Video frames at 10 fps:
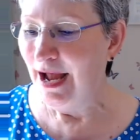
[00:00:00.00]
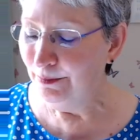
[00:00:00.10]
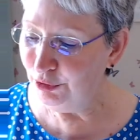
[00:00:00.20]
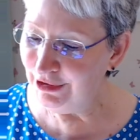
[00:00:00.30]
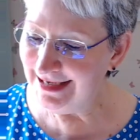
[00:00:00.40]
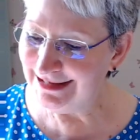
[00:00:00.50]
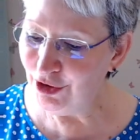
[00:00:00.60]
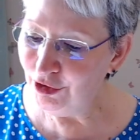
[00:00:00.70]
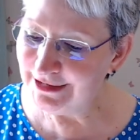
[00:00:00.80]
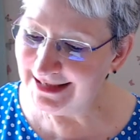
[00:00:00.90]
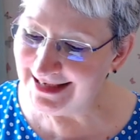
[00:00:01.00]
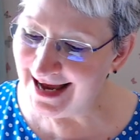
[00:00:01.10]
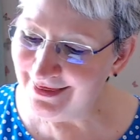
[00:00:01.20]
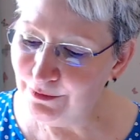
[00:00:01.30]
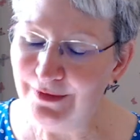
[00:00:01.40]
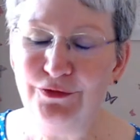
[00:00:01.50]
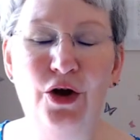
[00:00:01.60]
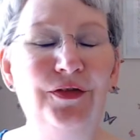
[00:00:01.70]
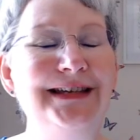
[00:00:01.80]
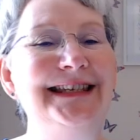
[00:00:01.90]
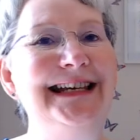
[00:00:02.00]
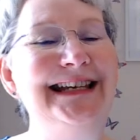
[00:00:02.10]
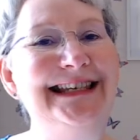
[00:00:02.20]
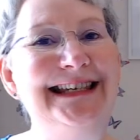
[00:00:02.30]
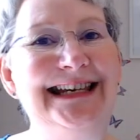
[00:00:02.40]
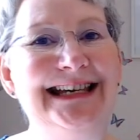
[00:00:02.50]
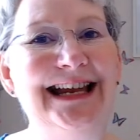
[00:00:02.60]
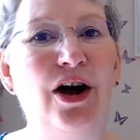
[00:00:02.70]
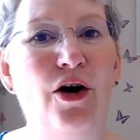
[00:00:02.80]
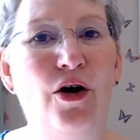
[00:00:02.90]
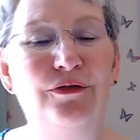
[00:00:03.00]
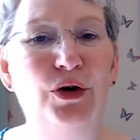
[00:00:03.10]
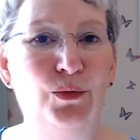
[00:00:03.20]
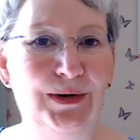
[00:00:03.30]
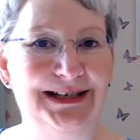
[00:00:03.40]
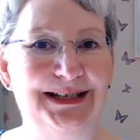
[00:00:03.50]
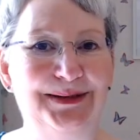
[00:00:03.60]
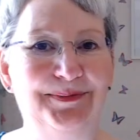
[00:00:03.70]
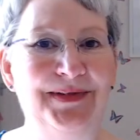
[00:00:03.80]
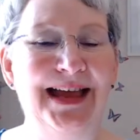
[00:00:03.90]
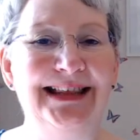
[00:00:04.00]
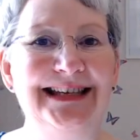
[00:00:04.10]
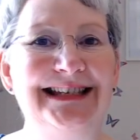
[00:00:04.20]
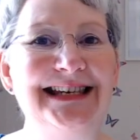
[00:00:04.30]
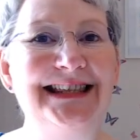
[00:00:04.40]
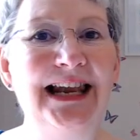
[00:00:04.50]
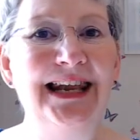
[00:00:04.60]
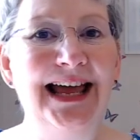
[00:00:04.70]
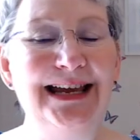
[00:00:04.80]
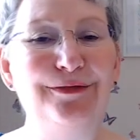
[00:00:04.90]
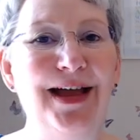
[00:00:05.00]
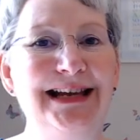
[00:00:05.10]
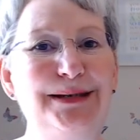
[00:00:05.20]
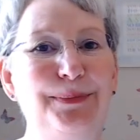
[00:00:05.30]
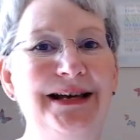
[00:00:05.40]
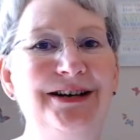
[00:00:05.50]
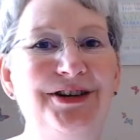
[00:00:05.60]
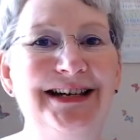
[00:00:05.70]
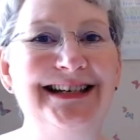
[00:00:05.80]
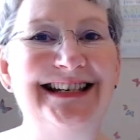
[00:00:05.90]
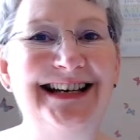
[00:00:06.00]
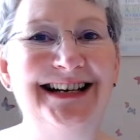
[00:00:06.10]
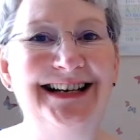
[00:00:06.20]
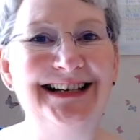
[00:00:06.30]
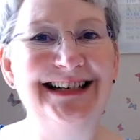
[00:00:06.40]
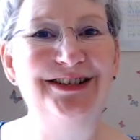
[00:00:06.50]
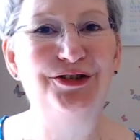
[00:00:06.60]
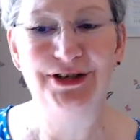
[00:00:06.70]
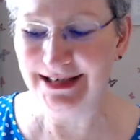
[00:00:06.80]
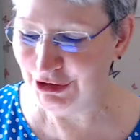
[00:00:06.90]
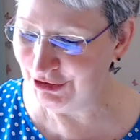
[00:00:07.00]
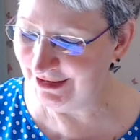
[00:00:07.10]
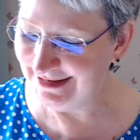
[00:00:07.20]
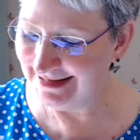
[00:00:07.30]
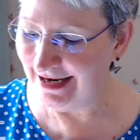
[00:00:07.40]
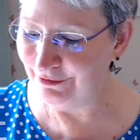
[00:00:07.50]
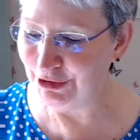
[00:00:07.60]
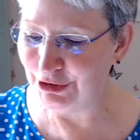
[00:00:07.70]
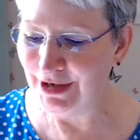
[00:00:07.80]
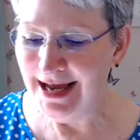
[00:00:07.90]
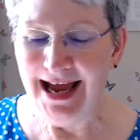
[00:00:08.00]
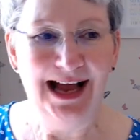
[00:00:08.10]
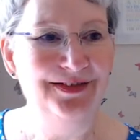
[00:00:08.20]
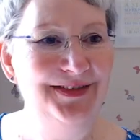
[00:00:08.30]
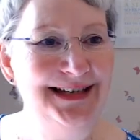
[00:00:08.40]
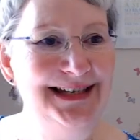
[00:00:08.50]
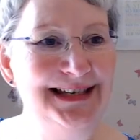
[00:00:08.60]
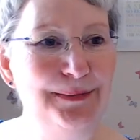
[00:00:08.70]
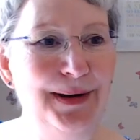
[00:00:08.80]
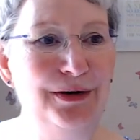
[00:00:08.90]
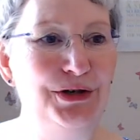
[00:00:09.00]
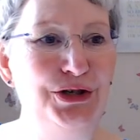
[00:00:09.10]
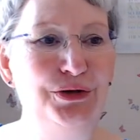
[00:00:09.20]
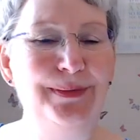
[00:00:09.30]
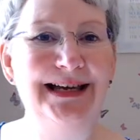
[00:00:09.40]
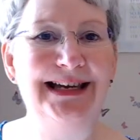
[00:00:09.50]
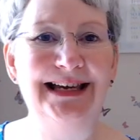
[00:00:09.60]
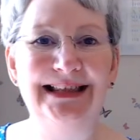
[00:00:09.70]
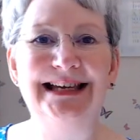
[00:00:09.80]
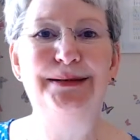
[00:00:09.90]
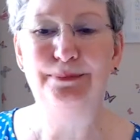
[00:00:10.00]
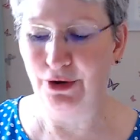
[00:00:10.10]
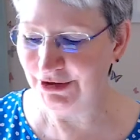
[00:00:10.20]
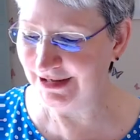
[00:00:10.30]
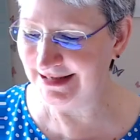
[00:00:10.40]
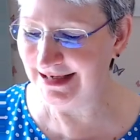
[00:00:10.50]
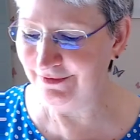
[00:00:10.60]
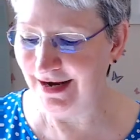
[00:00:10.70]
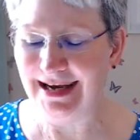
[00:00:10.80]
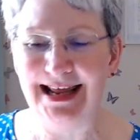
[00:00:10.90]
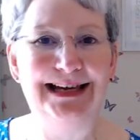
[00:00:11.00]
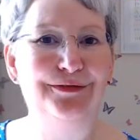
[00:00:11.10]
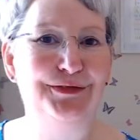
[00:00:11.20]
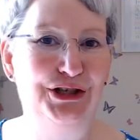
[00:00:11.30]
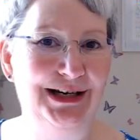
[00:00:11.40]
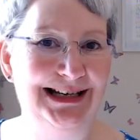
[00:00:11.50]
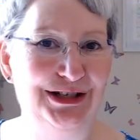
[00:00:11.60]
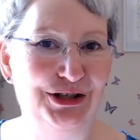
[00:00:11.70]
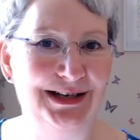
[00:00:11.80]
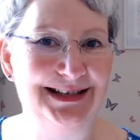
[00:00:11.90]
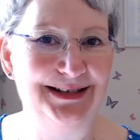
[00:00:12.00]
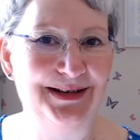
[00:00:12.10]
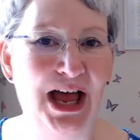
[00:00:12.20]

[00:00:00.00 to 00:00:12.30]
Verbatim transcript: Pulling it all together, we've got the 16 of Wisdom. This is the life experience card in traditional tarot, and this is about you making these positive life changes,